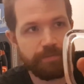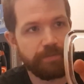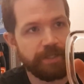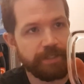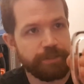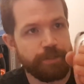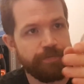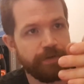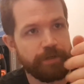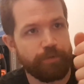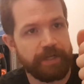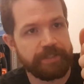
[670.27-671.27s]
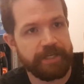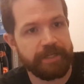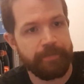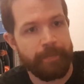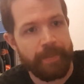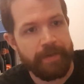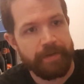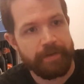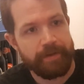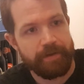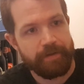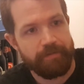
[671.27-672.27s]
Nice two finger whitehead.
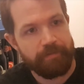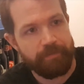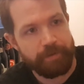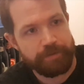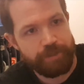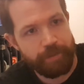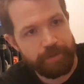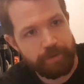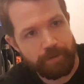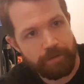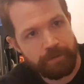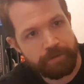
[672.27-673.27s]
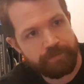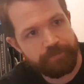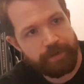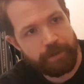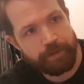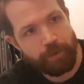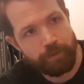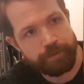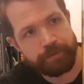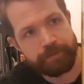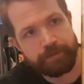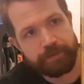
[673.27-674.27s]
Typical, very
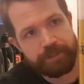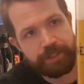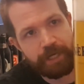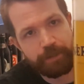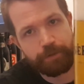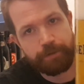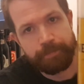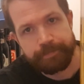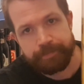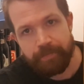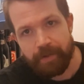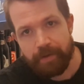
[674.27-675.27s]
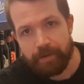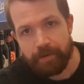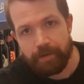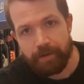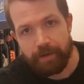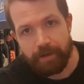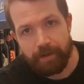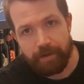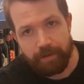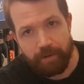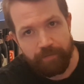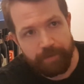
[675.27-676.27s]
golden color
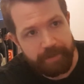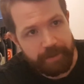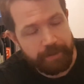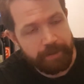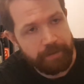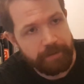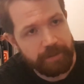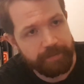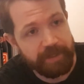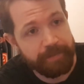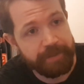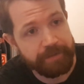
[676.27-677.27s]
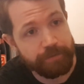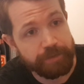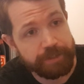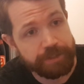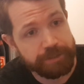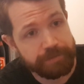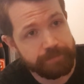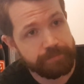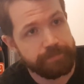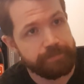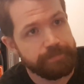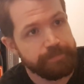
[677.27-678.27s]
of the beer, in my opinion, which
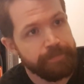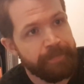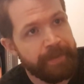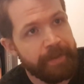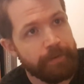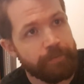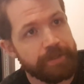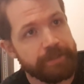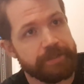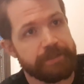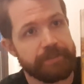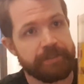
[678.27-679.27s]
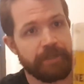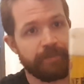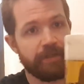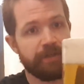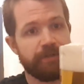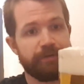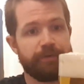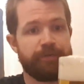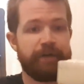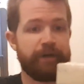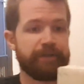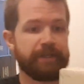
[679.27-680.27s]
really gonna be
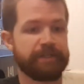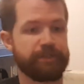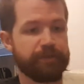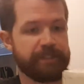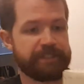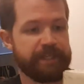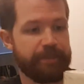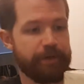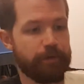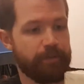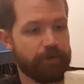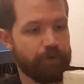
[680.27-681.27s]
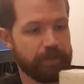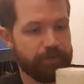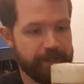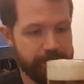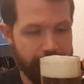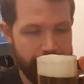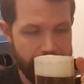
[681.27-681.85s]
very nice. So let's get the aroma quite quick.